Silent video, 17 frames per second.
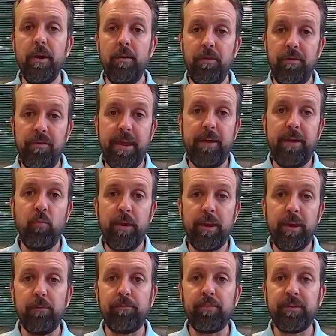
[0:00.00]
then we
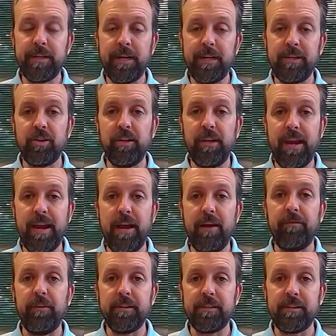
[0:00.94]
could potentially have
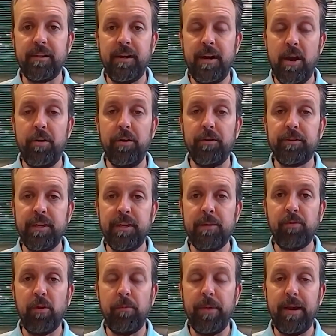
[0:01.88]
a scenario to
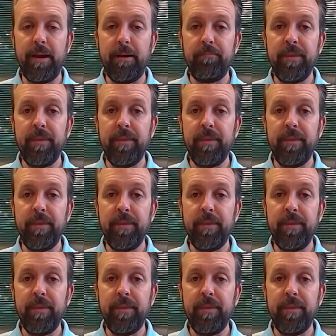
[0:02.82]
implement.